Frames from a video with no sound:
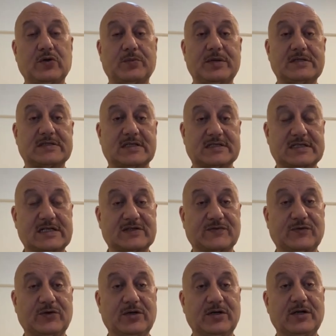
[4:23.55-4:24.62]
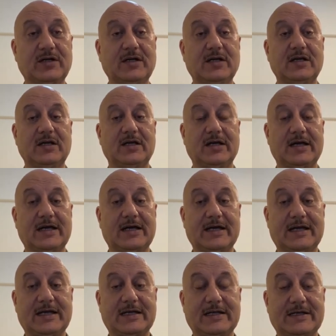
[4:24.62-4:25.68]
to be successful
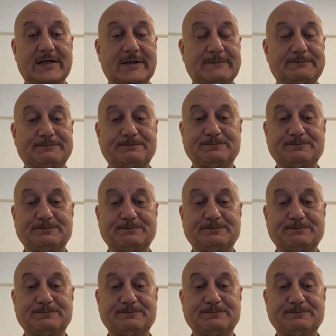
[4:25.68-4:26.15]
and uh,